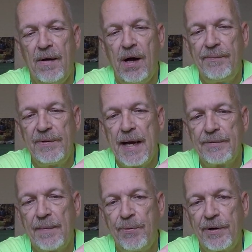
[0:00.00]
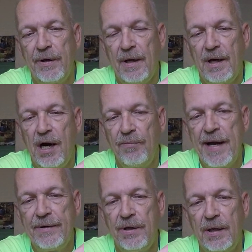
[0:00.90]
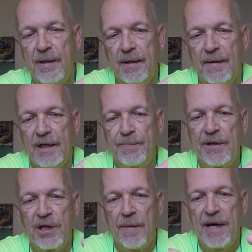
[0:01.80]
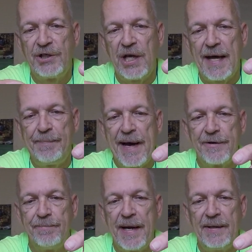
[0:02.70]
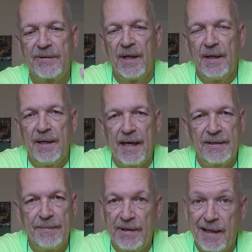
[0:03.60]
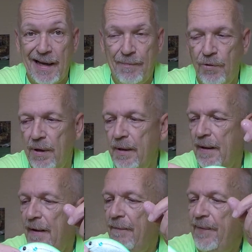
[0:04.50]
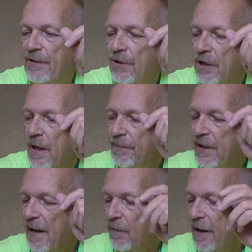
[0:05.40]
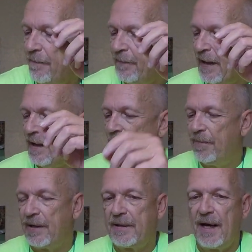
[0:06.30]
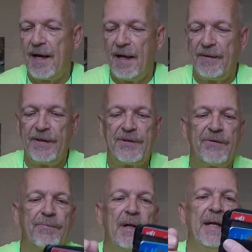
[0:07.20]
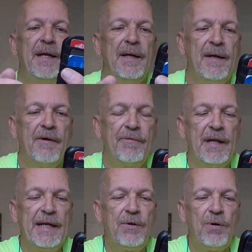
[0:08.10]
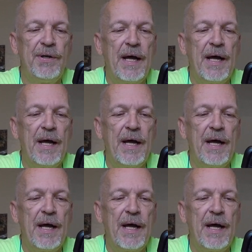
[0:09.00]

Oftentimes I'll put a red hook, especially on my shad pattern baits. I seem to get a lot more fish hookups that way. But this is really, really cool.